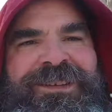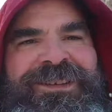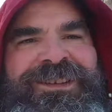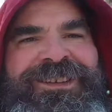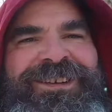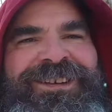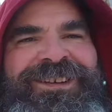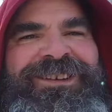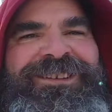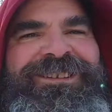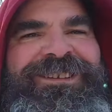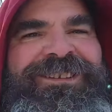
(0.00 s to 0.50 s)

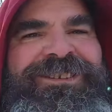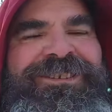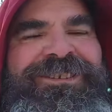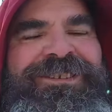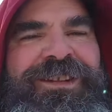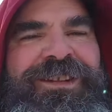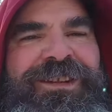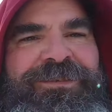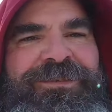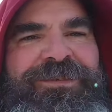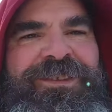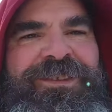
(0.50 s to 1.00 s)
I just
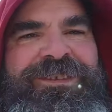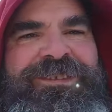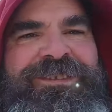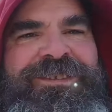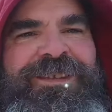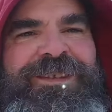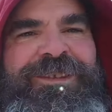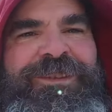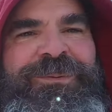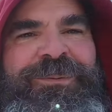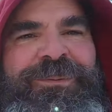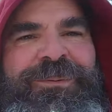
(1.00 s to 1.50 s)
love the
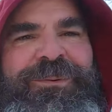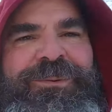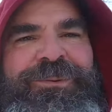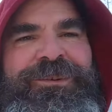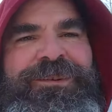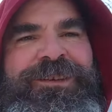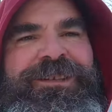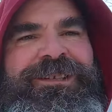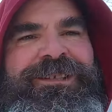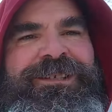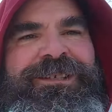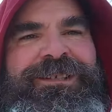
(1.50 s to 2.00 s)
sun through the
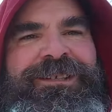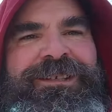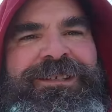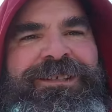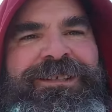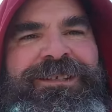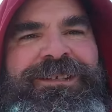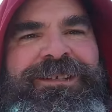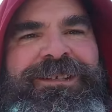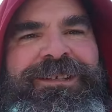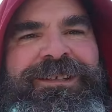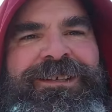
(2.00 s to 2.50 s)
trees.
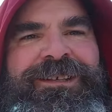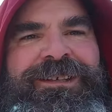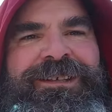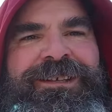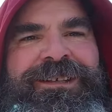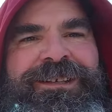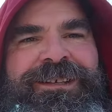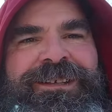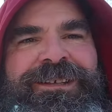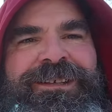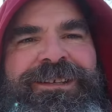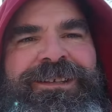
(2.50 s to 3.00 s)

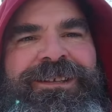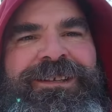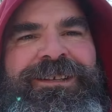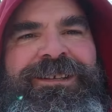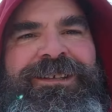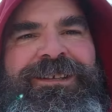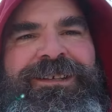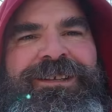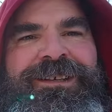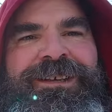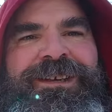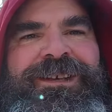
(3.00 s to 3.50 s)

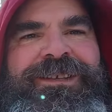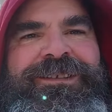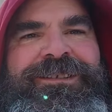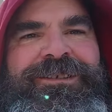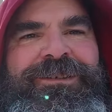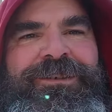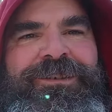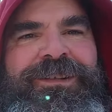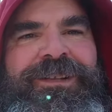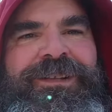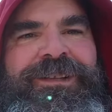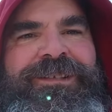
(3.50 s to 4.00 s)
Ah, it's
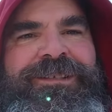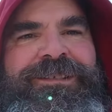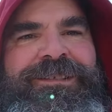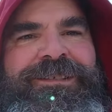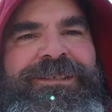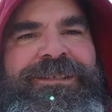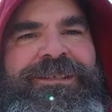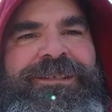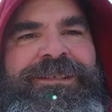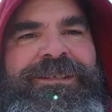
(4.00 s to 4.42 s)
so nice.